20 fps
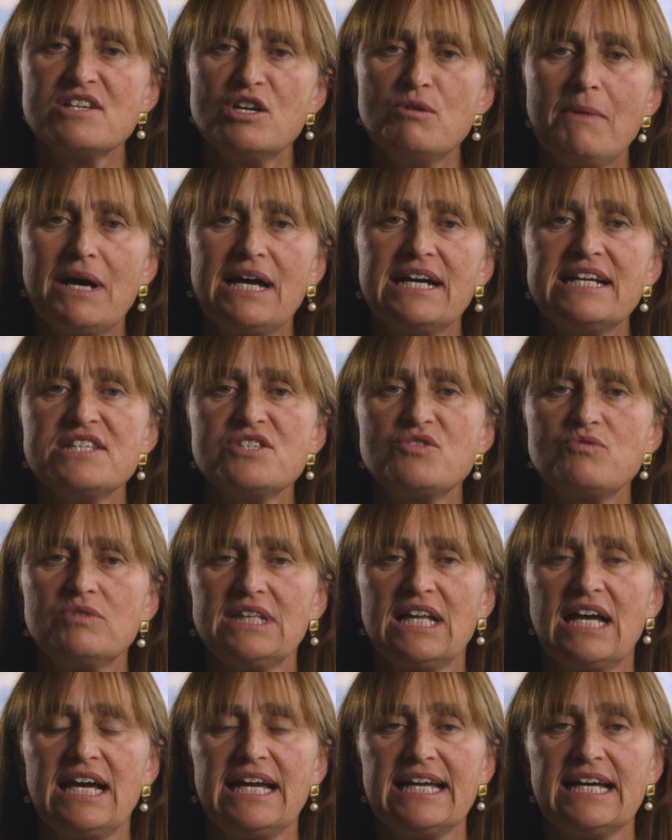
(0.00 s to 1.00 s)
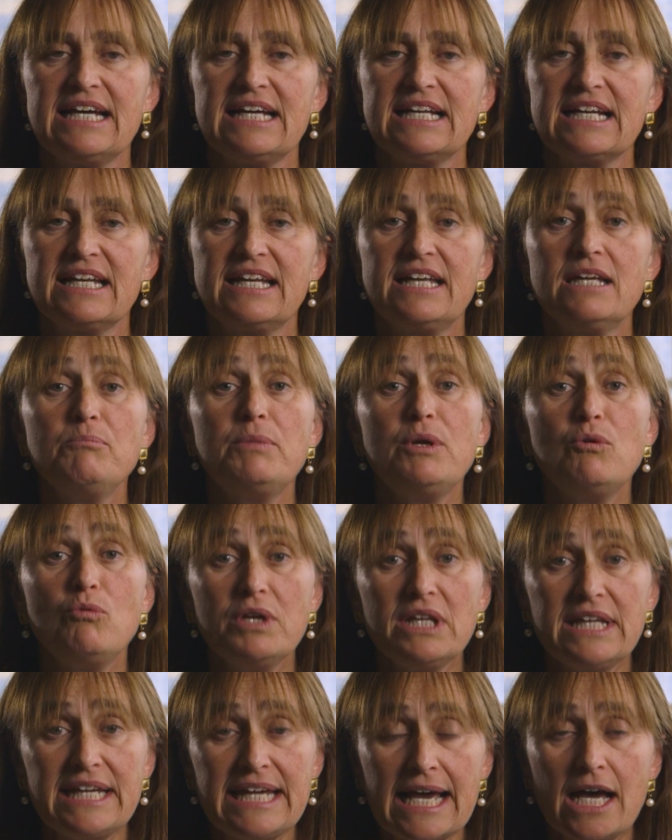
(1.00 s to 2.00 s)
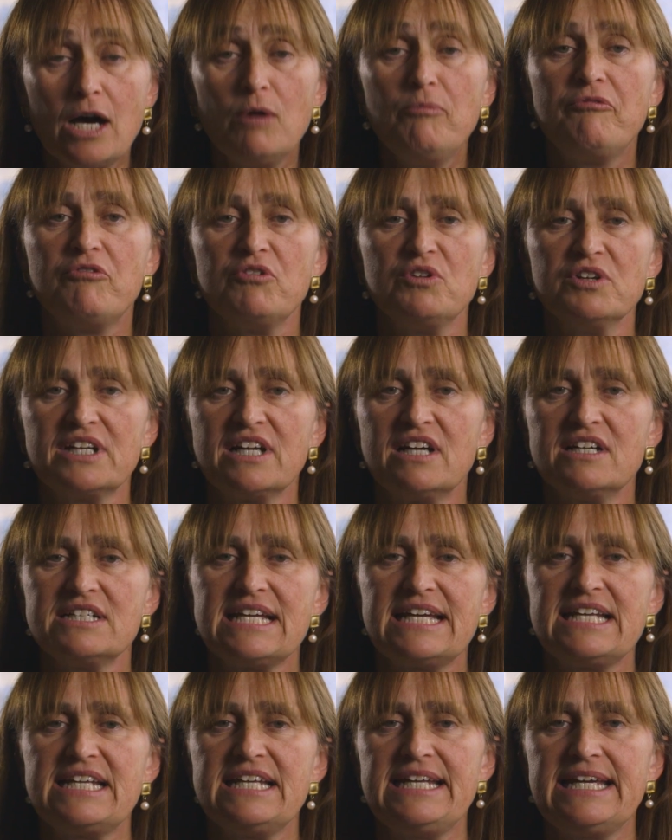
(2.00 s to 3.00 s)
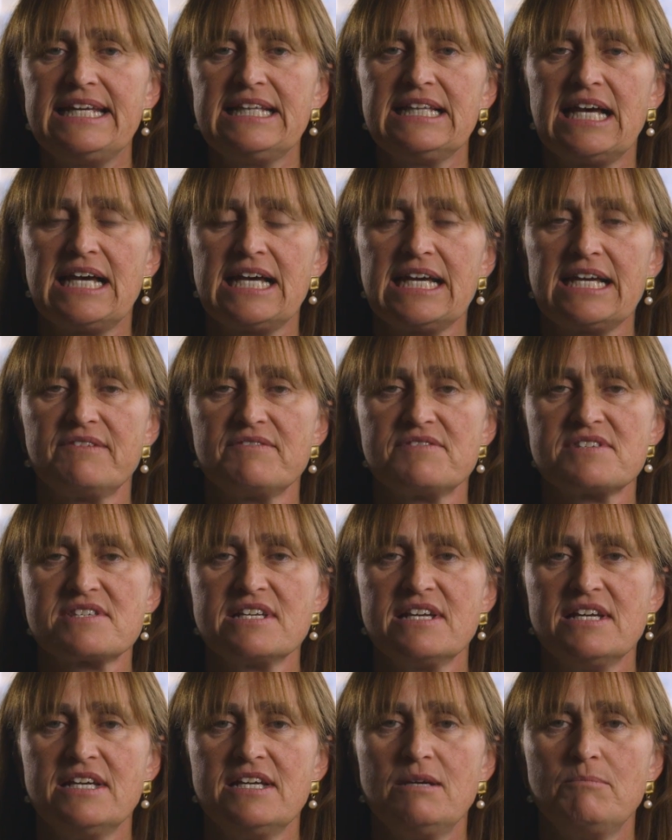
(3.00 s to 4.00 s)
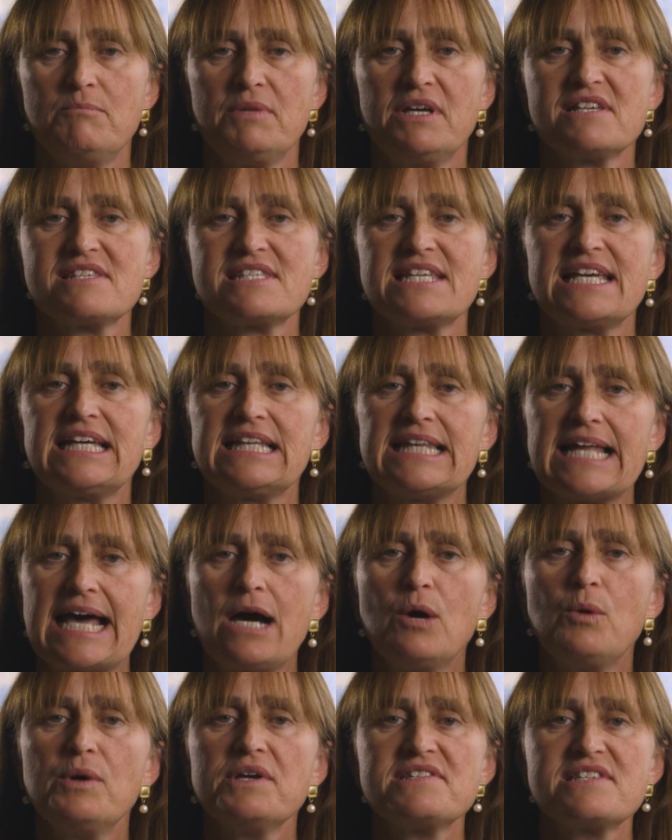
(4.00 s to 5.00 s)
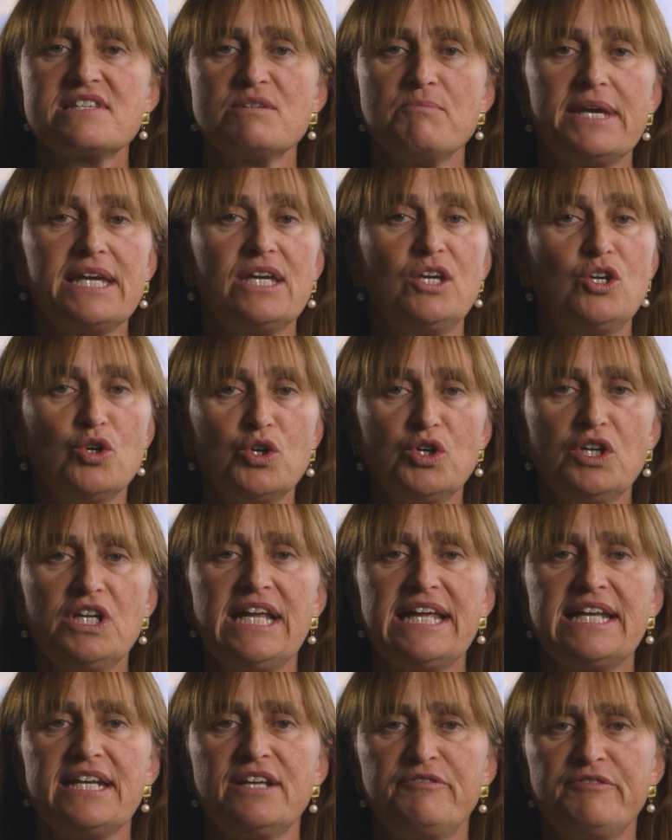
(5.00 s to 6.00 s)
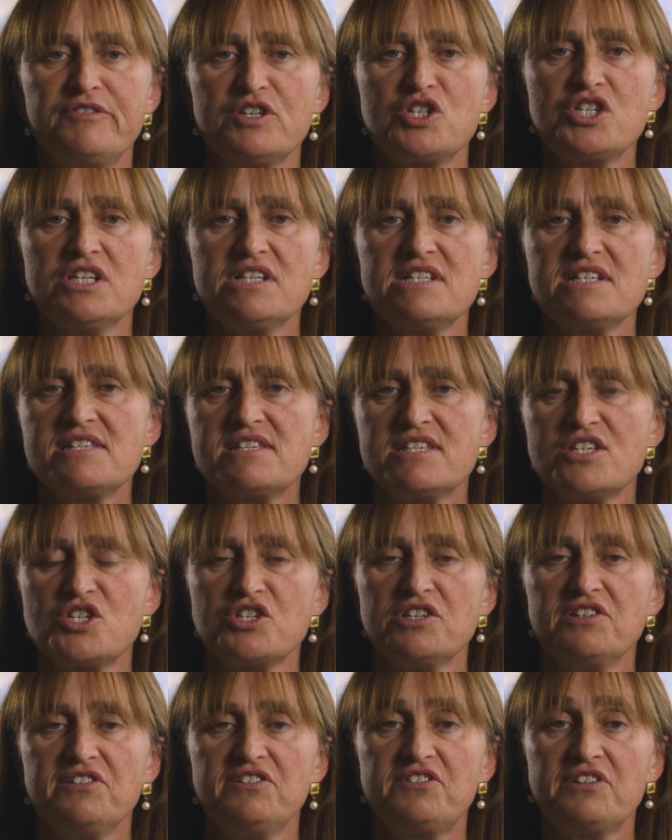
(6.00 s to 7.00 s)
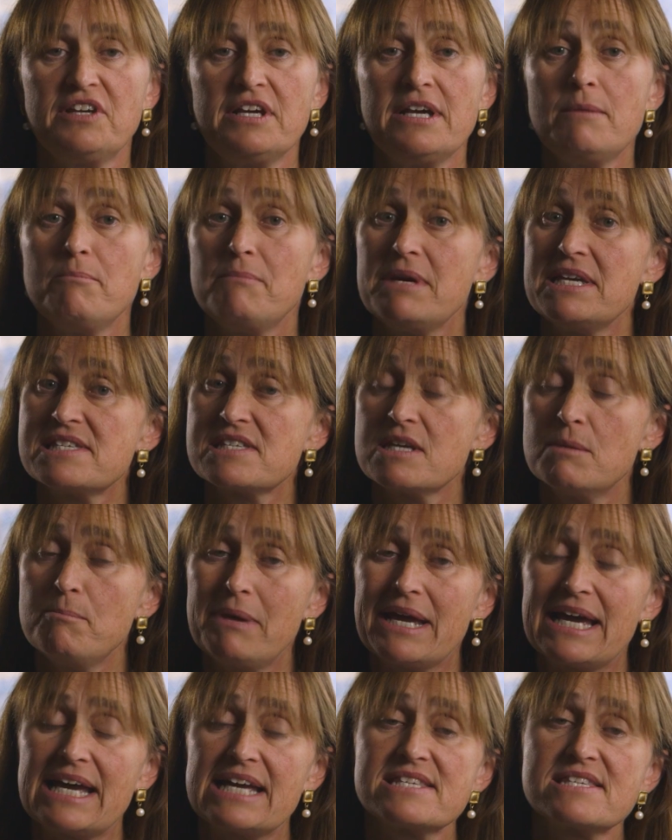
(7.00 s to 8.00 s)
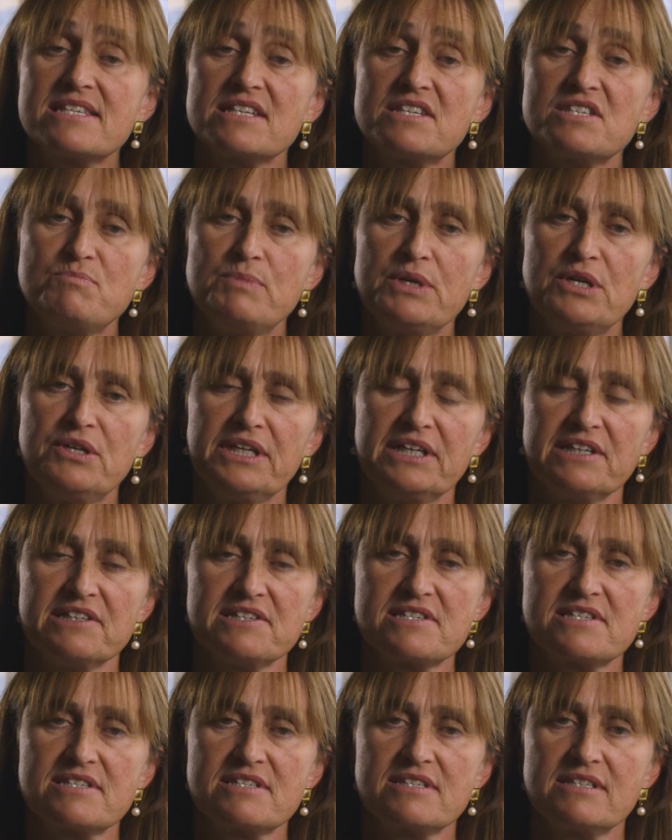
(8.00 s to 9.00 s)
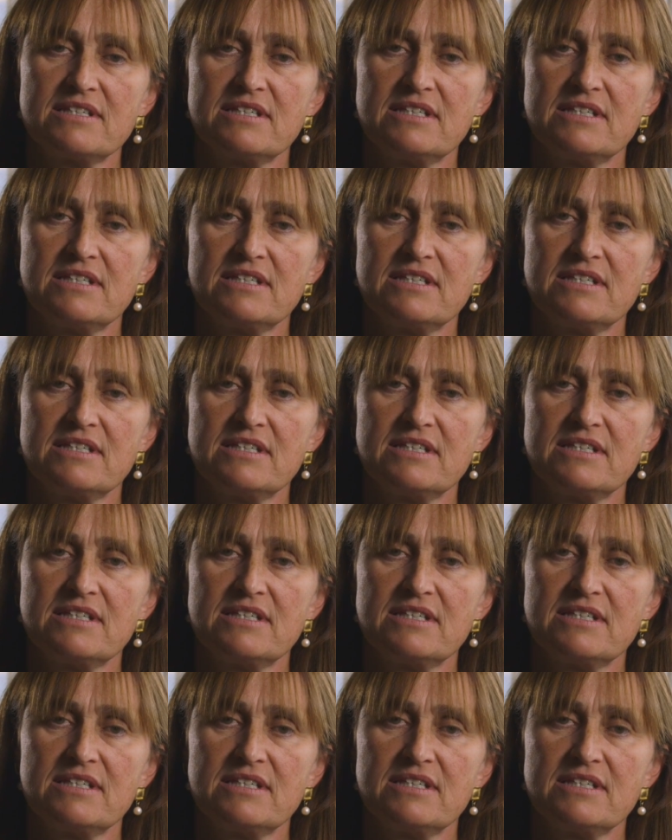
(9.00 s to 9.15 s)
our minds rely on can be really helpful in our day-to-day lives because they allow us to make good and efficient decisions based on past experience.